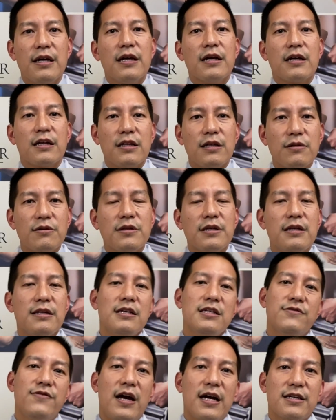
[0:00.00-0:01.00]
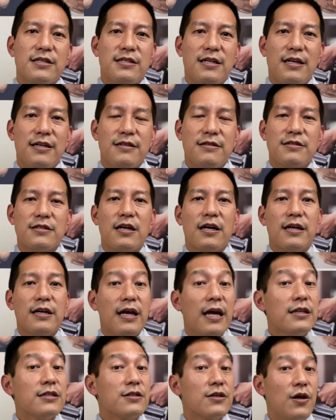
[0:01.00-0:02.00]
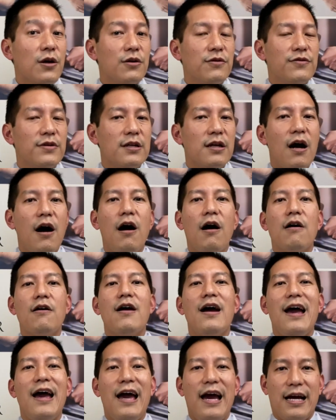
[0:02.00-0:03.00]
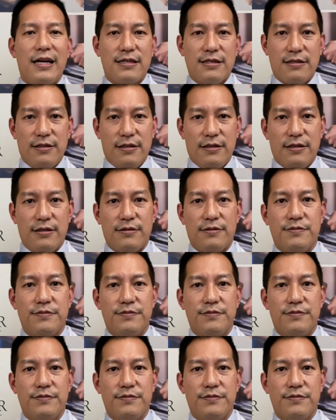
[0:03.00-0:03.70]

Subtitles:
clearly these vaccines against COVID are excellent.